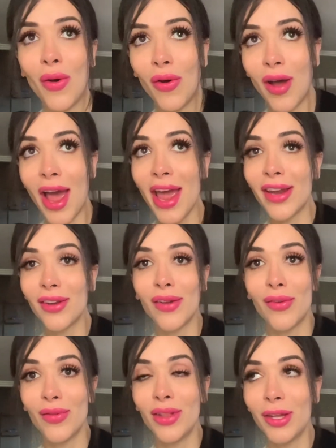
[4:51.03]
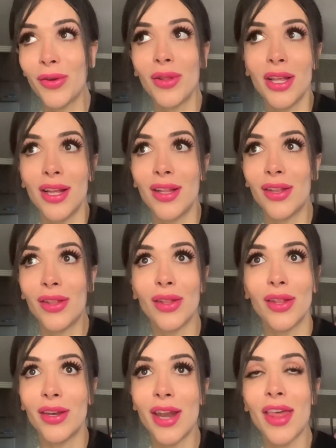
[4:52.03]
I had literally
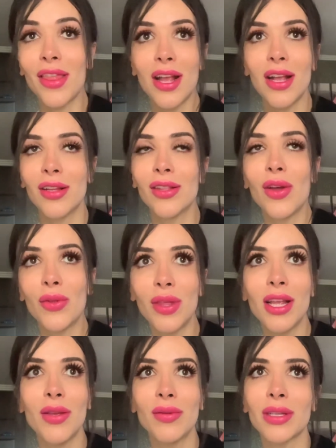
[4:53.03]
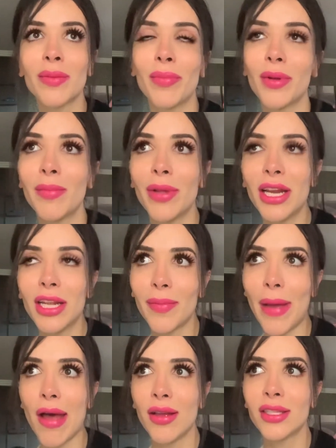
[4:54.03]
nothing. The thing he was complaining
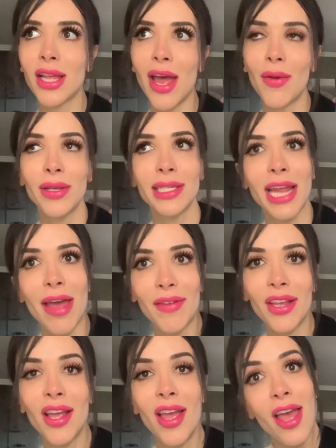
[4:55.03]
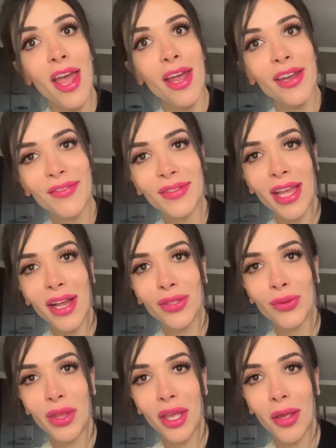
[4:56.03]
about is that I wasn't having enough sex
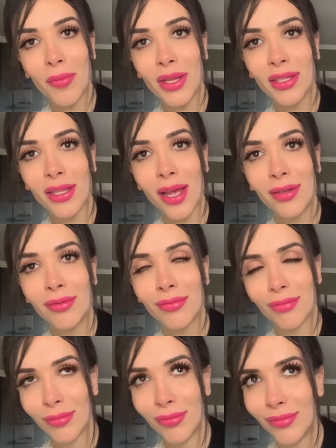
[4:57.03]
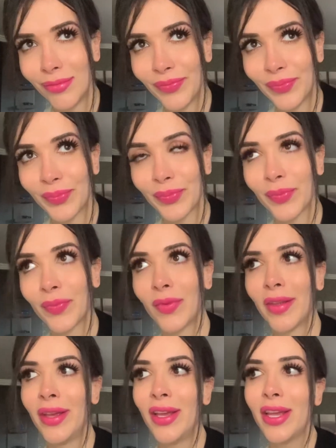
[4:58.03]
with him, he said.
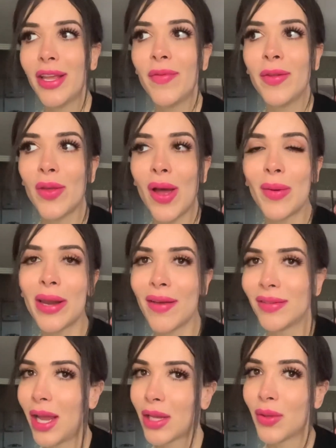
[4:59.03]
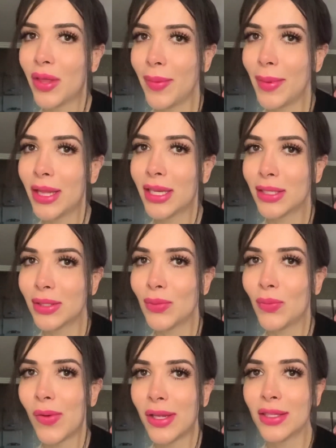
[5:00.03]
even though I would have sex with him at least
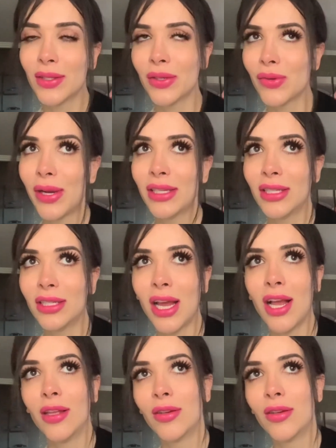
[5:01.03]
once or twice a day.